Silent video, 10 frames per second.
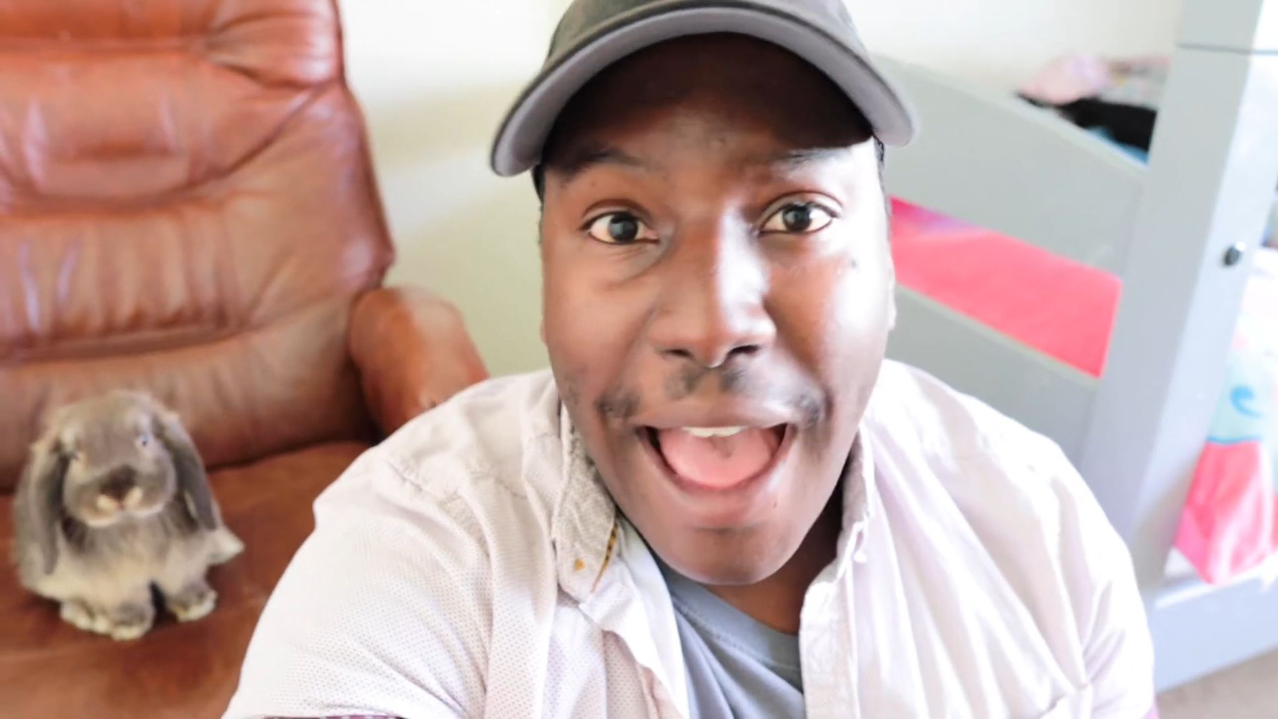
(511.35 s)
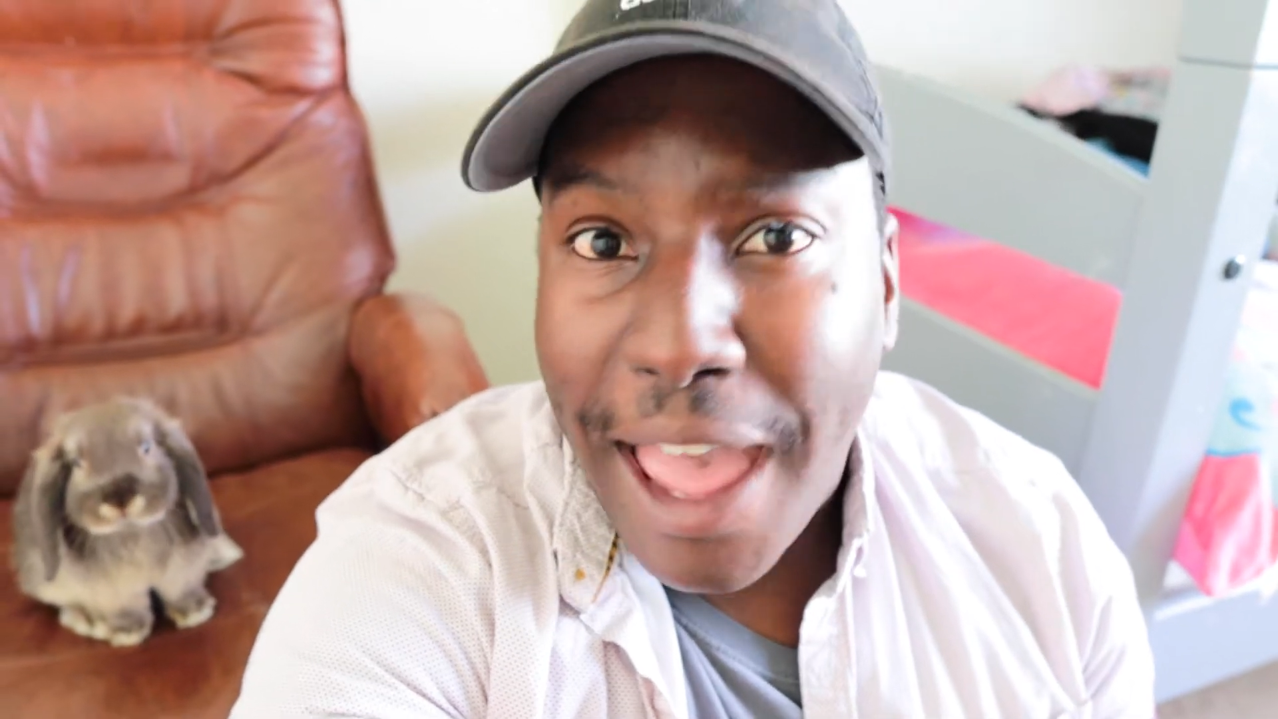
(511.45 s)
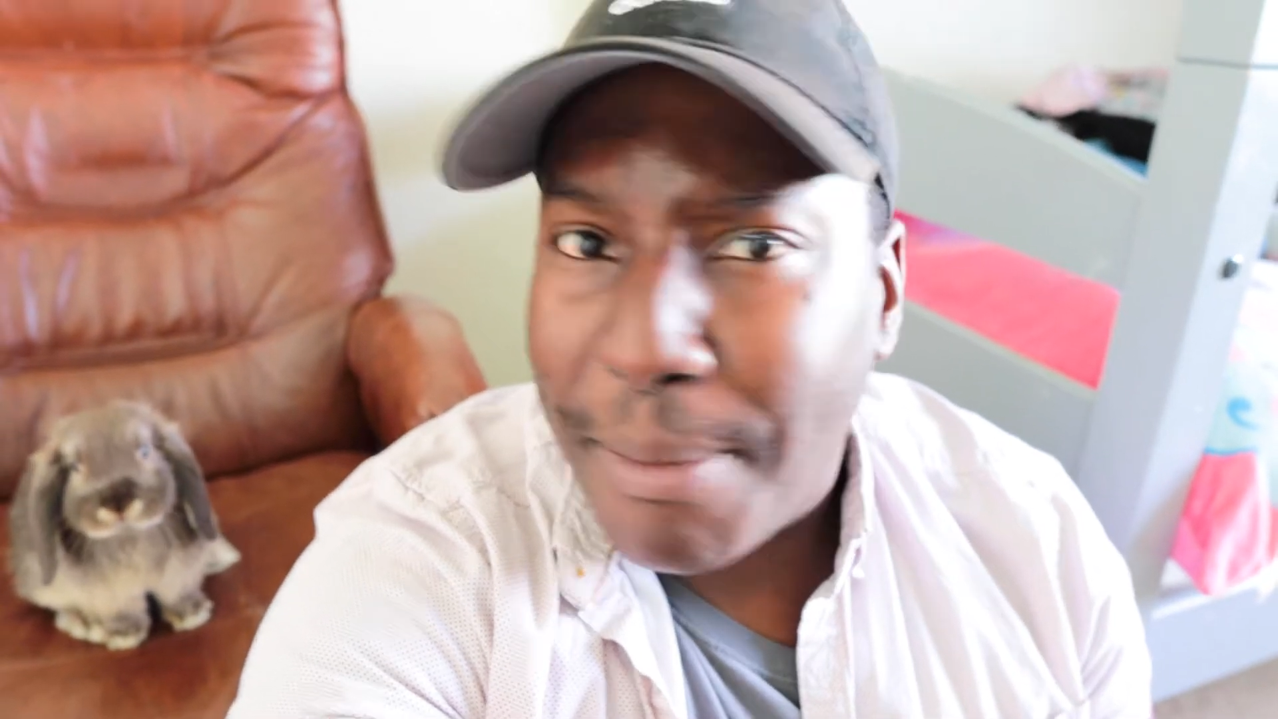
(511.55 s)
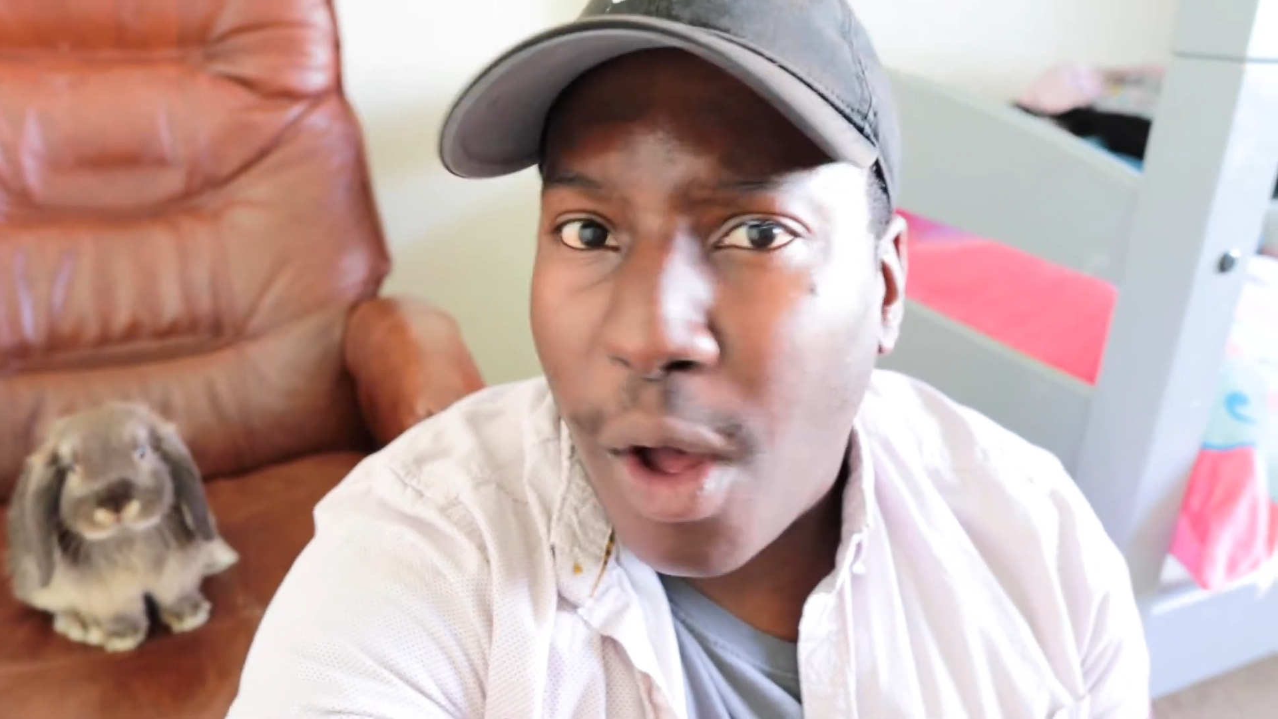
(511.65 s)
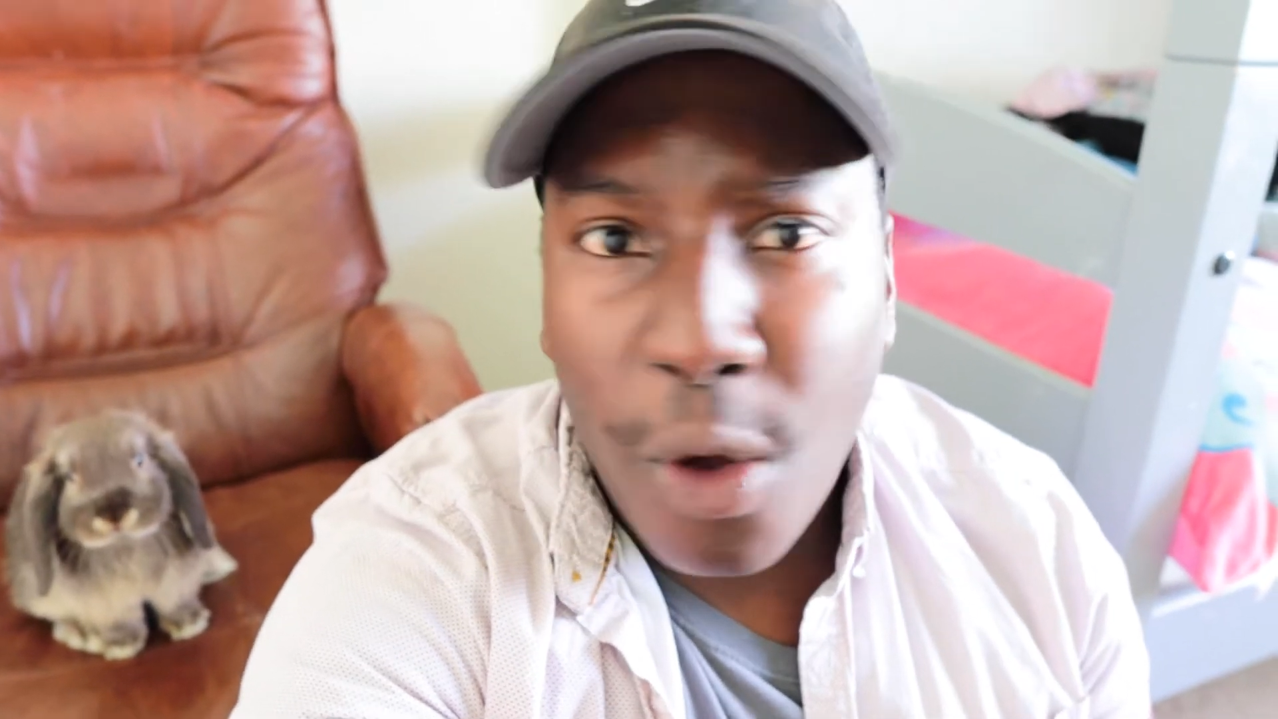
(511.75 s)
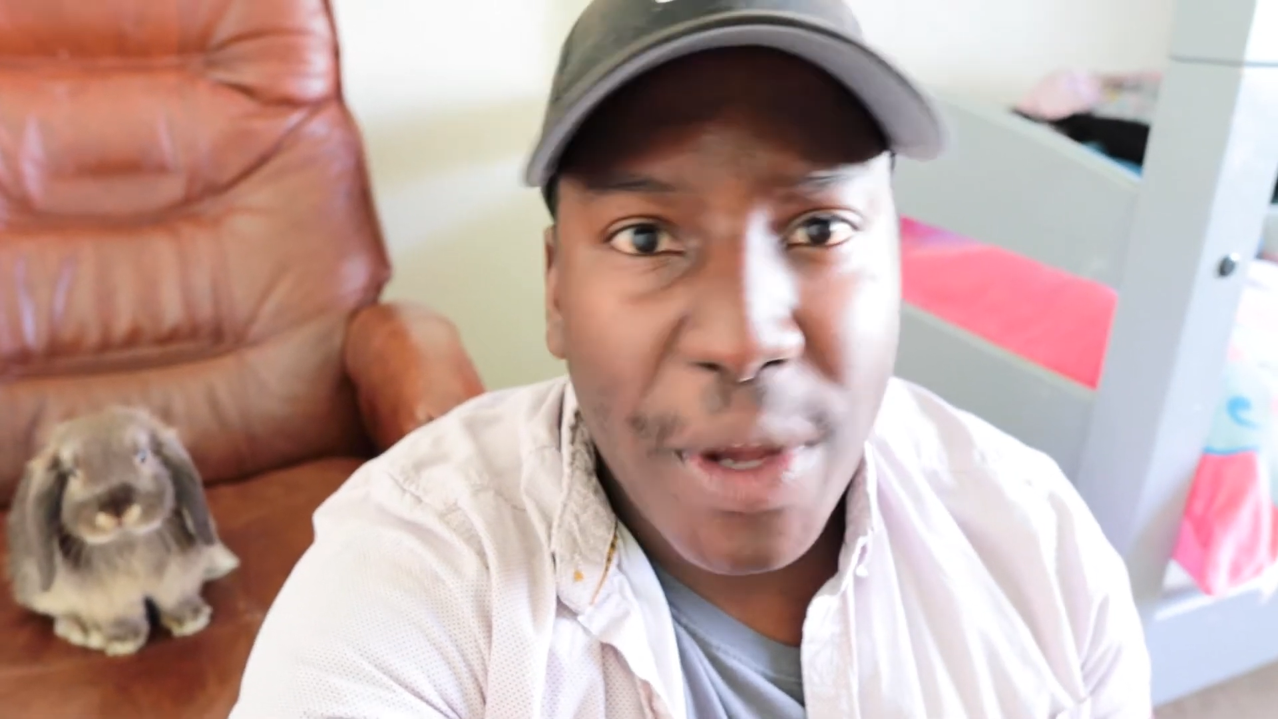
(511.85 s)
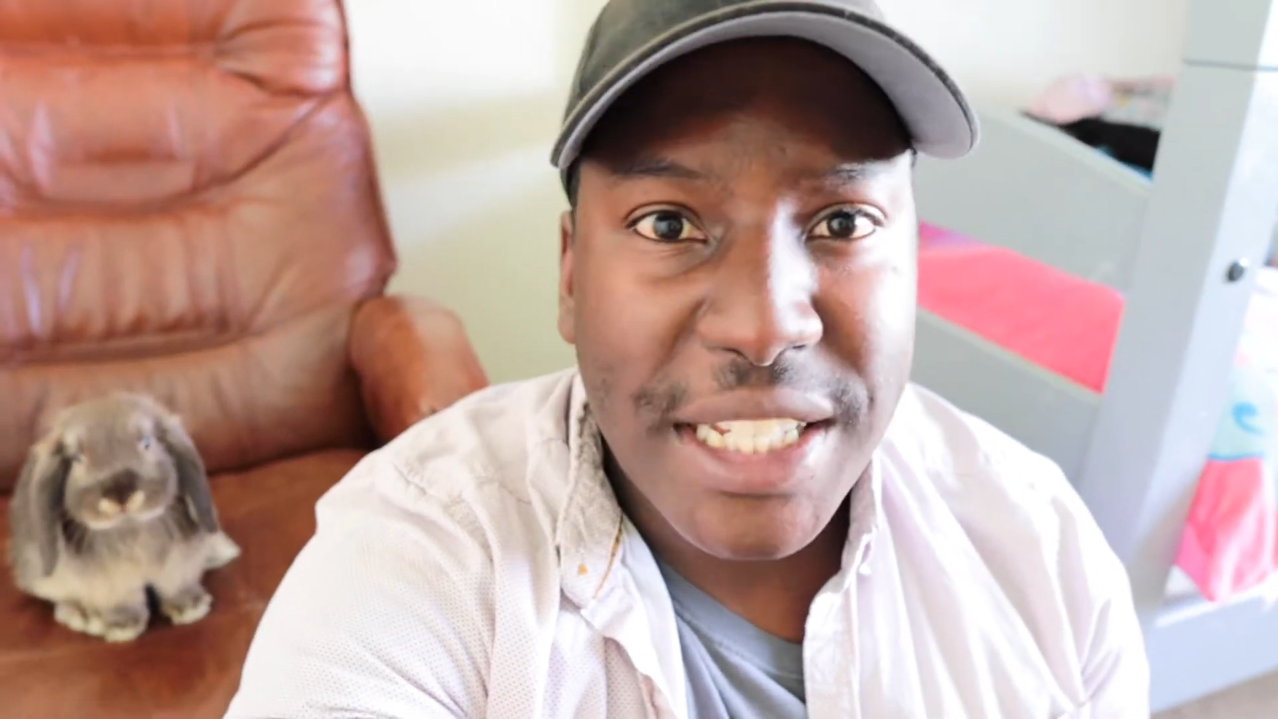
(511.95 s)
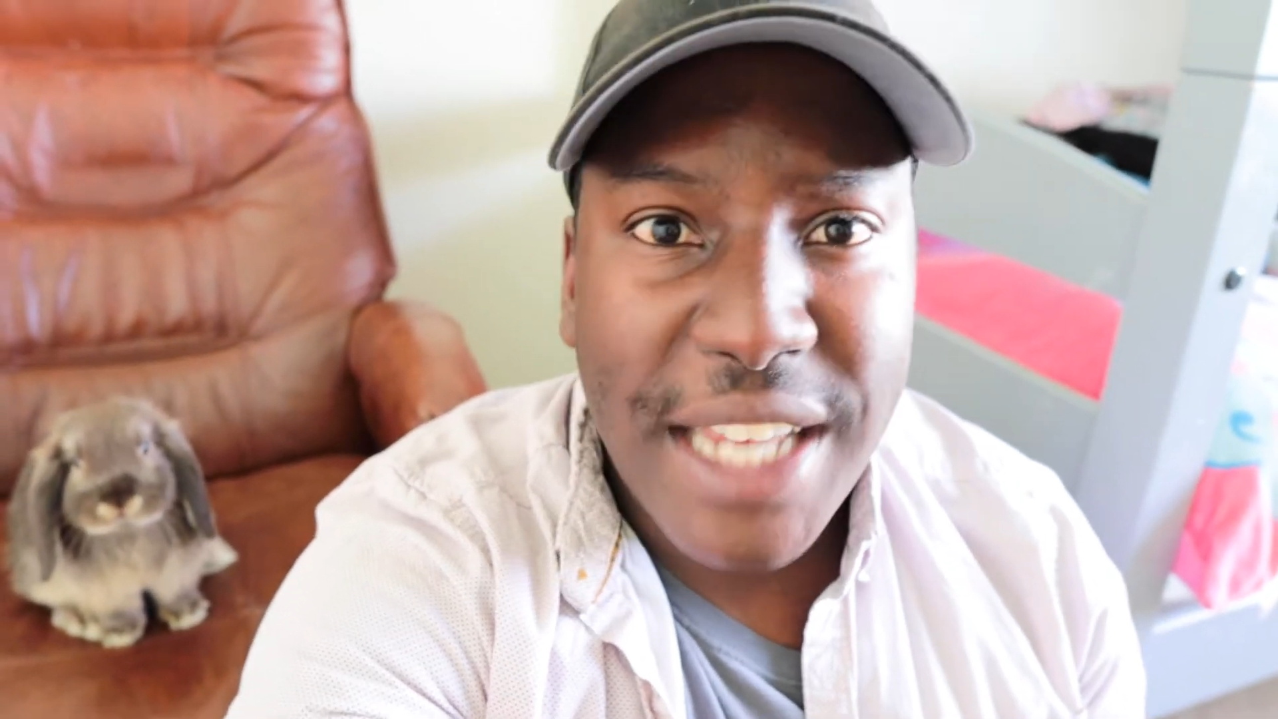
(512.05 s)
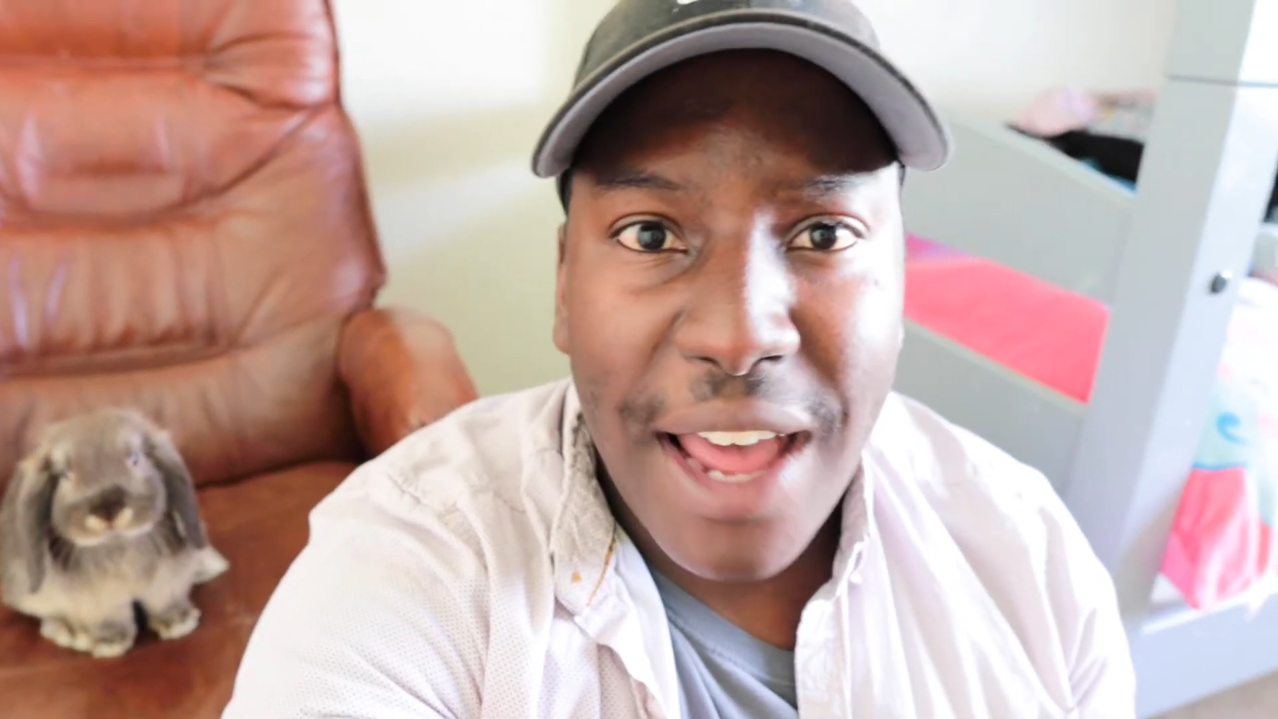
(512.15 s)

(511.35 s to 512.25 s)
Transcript: I'm always